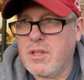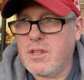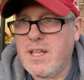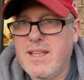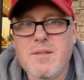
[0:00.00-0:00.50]

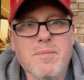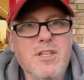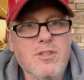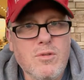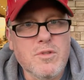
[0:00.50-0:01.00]
they can be
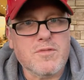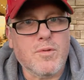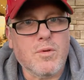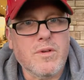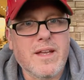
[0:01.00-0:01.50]

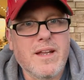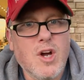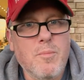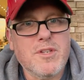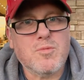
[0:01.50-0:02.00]
useful and
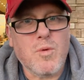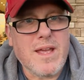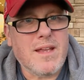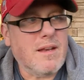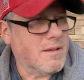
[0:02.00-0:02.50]
help us
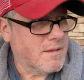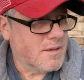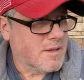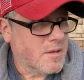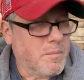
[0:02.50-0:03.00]
win
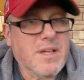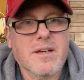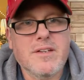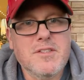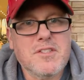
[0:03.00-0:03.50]

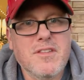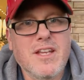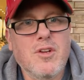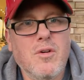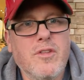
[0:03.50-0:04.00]
because
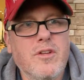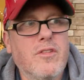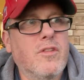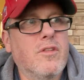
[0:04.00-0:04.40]
you